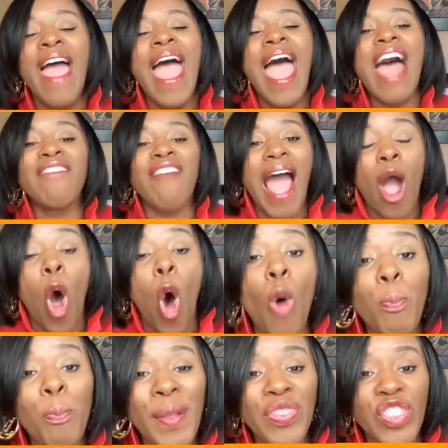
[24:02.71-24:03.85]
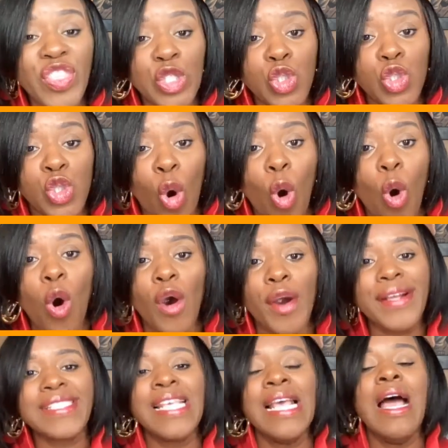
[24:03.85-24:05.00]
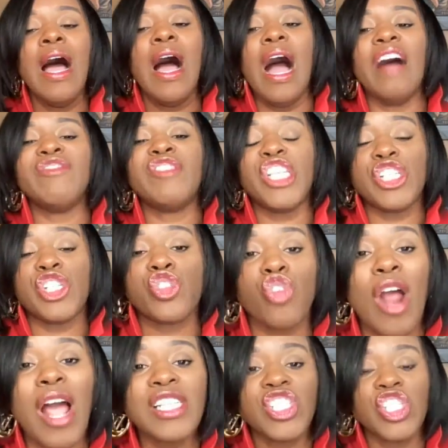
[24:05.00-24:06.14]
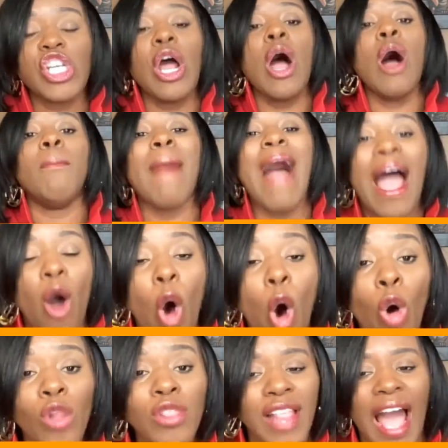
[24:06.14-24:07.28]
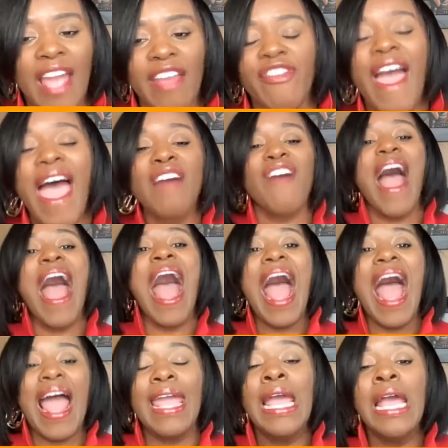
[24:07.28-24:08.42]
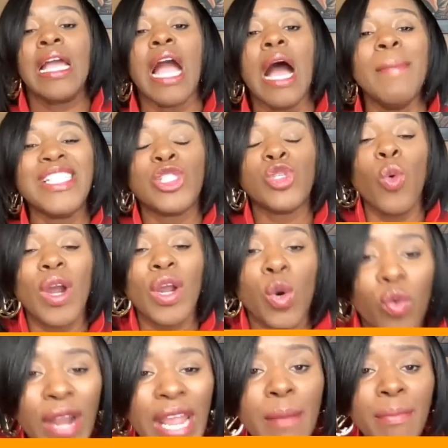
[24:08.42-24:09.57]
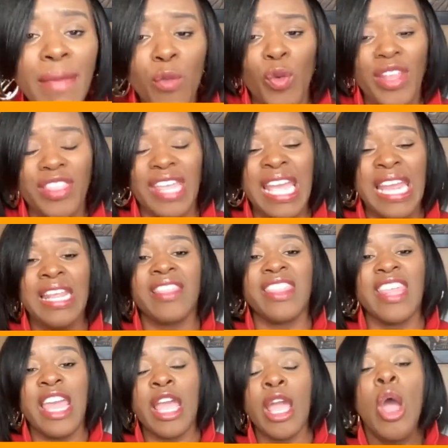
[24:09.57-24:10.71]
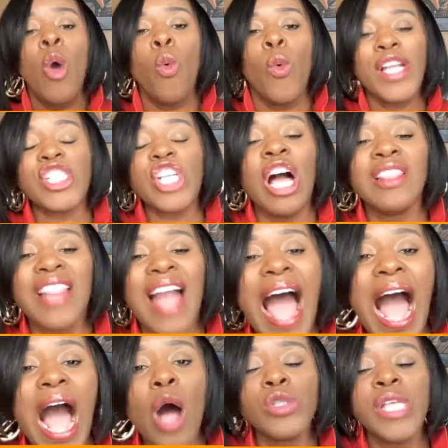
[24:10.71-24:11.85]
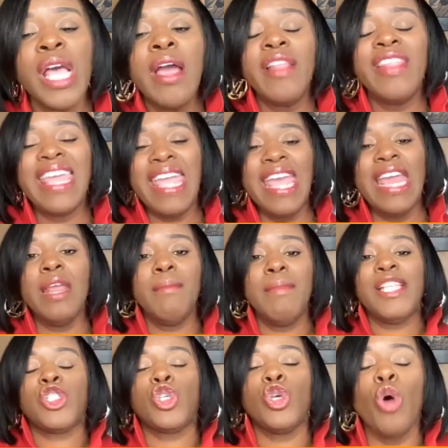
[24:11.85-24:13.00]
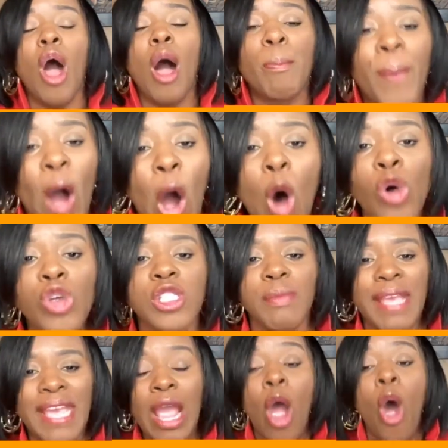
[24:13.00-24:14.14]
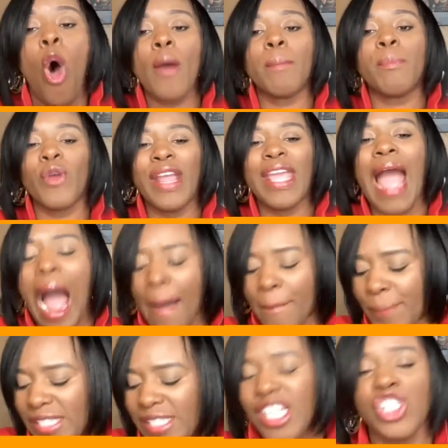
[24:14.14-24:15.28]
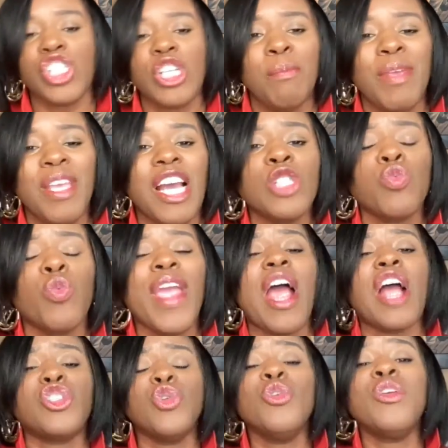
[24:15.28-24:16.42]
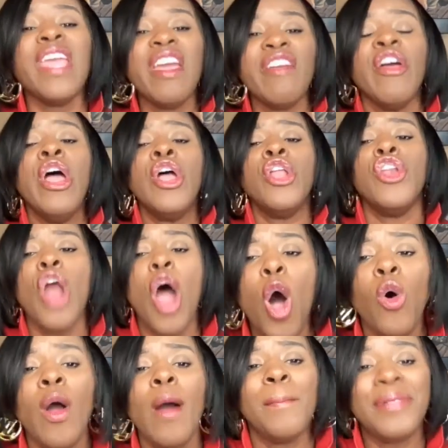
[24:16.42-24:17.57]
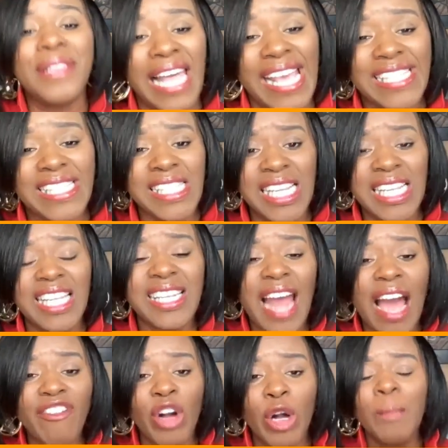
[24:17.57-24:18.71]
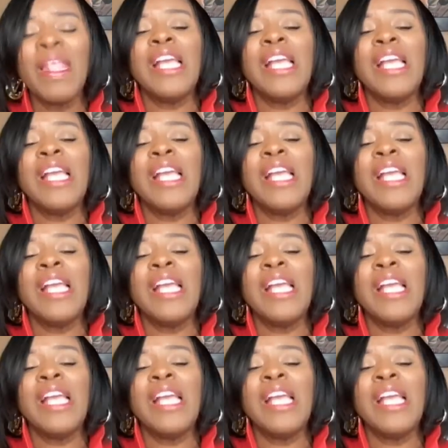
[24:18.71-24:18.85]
Have I opened the doors of destruction on my own life? Have I come into agreement with anything which allows the enemy to oppose me or bring opposition? Because we are to give no place to the devil.